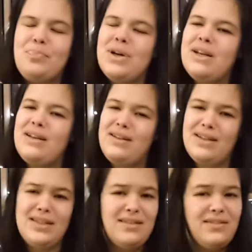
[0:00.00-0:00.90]
but
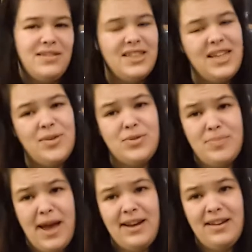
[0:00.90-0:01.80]
it was
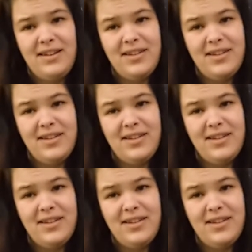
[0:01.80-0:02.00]
bad.